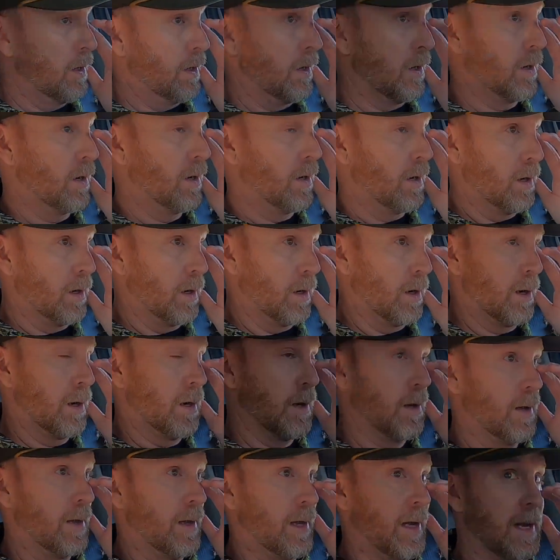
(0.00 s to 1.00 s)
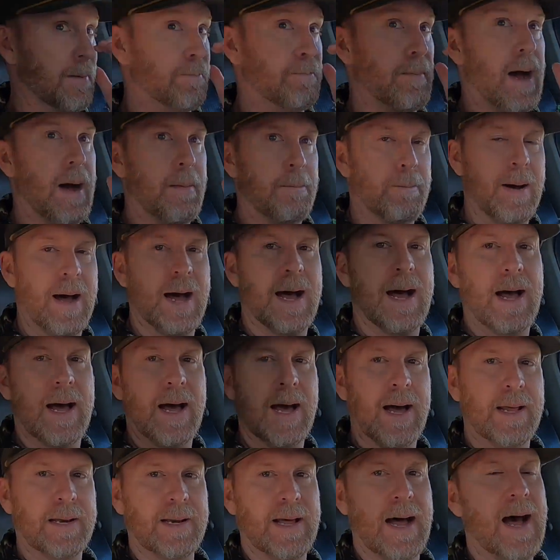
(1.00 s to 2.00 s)
uh, in my
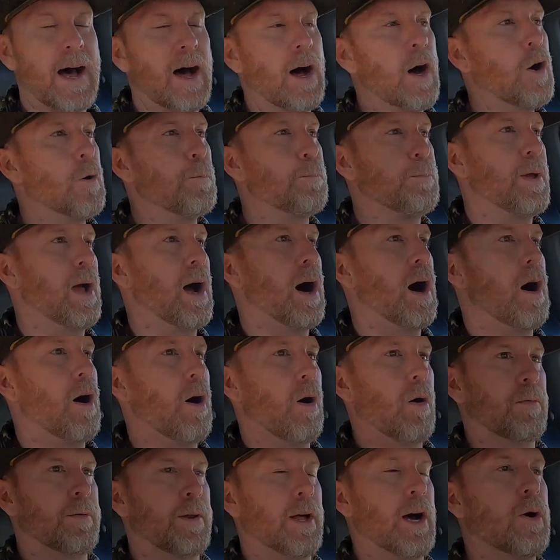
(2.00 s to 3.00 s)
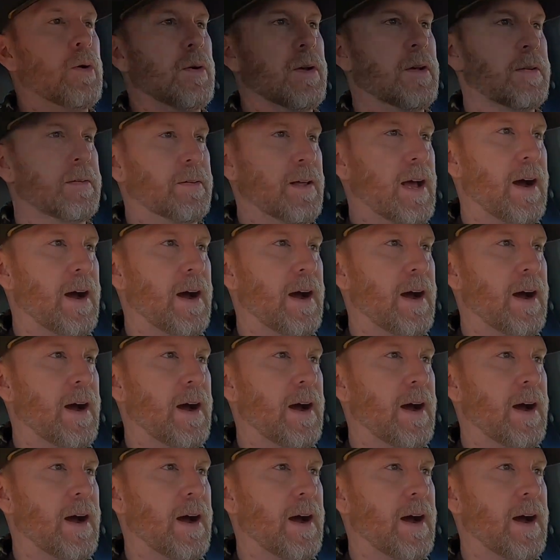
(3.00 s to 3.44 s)
mind. I hope y'all notice